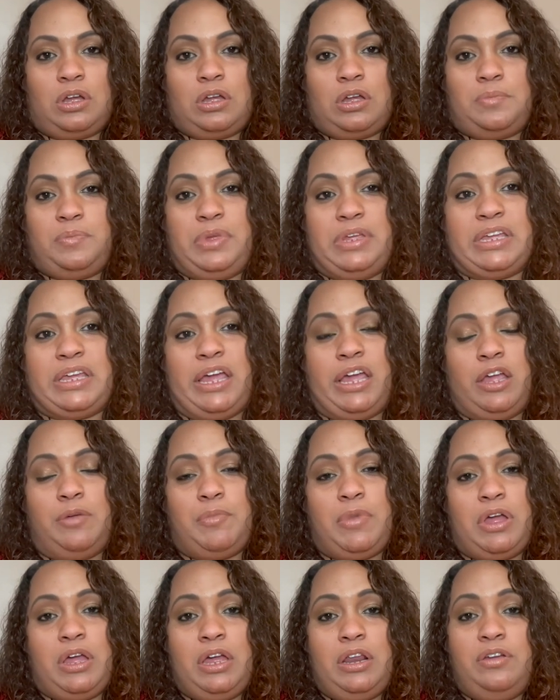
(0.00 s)

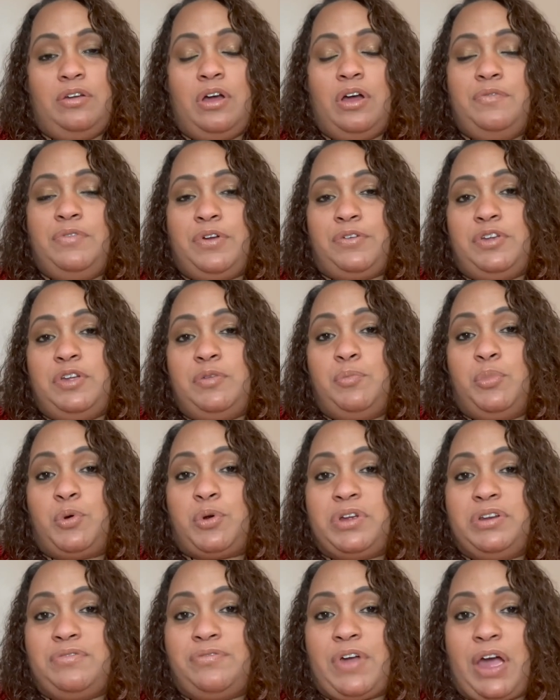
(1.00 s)
became an, a very
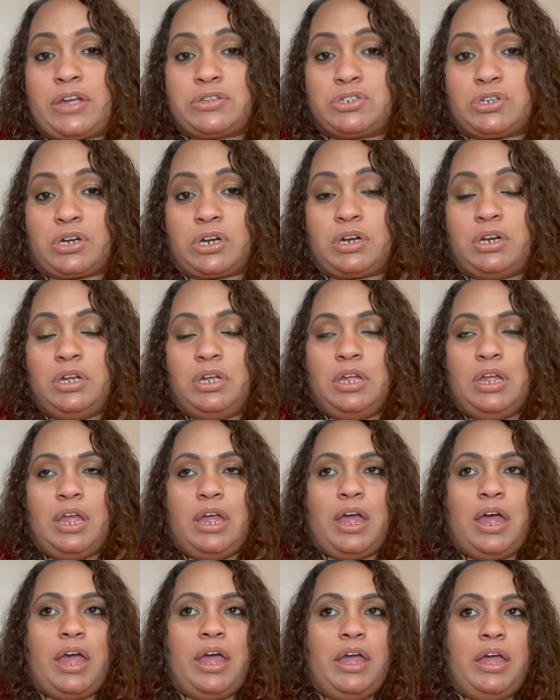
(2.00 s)
important factor
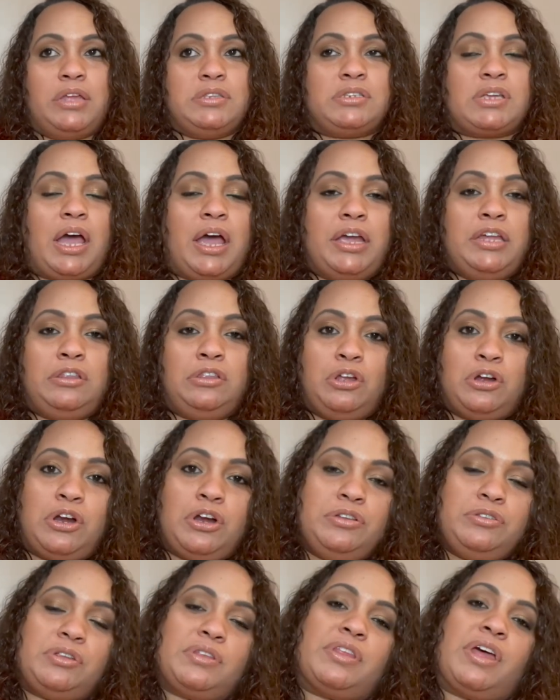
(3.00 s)
and i
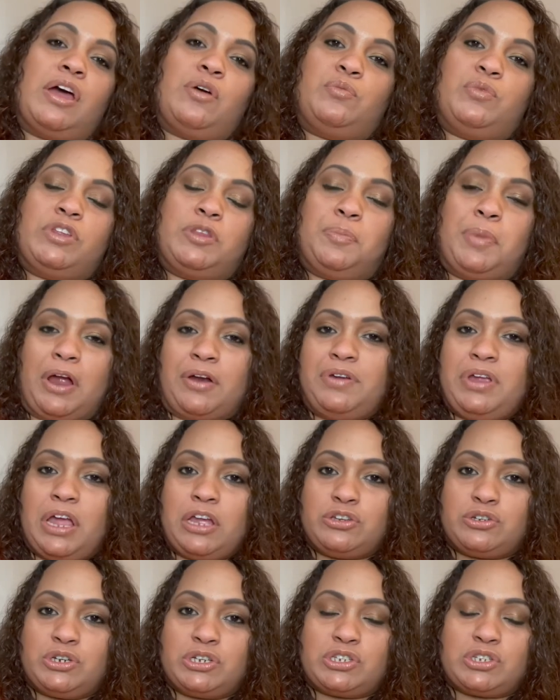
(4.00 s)
learned that with
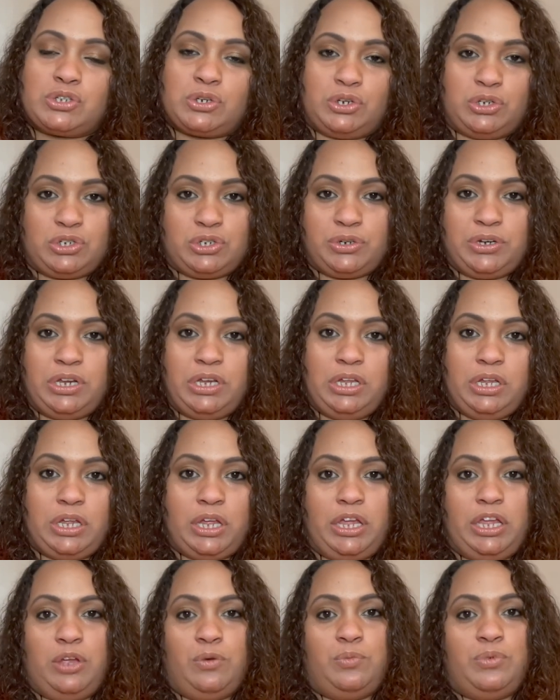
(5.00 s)
bariatric surgery
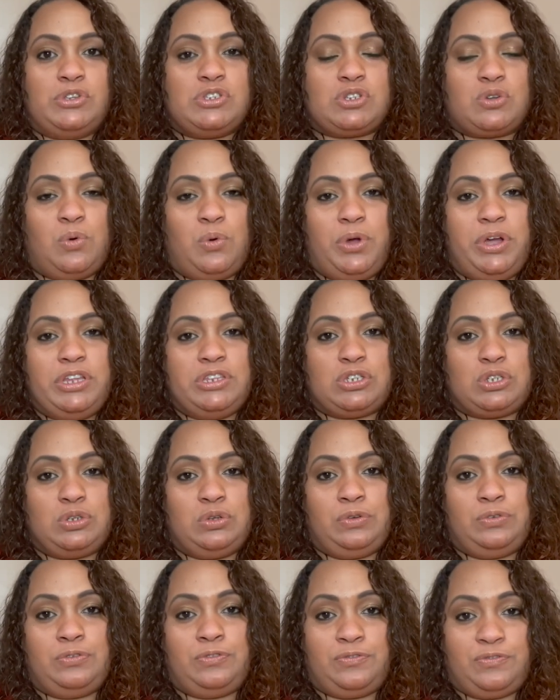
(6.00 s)
it was going
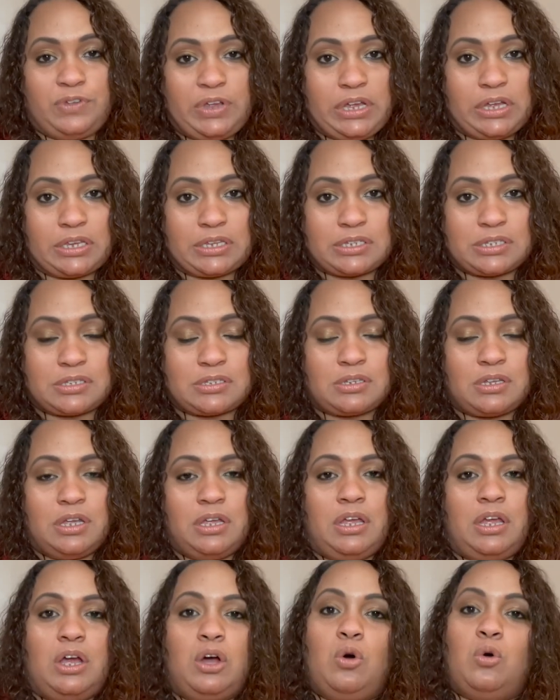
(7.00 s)
to fix
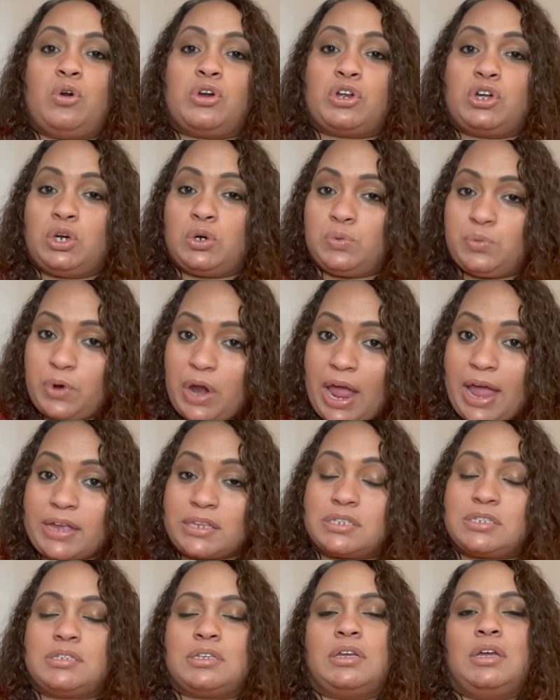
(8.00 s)
or
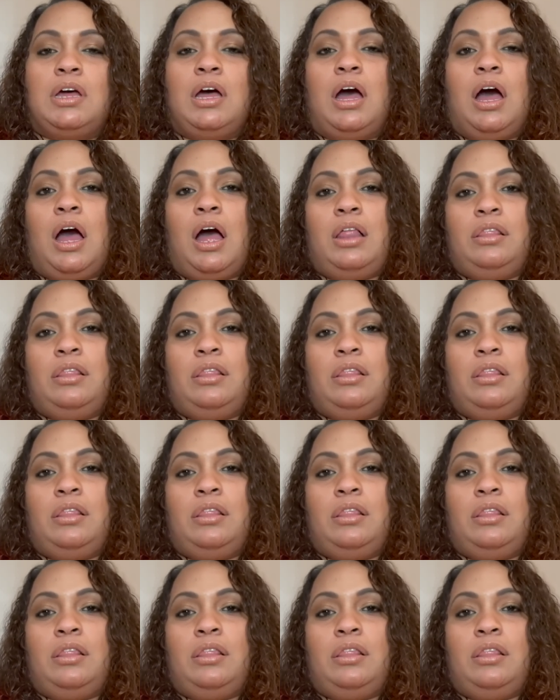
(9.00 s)
correct a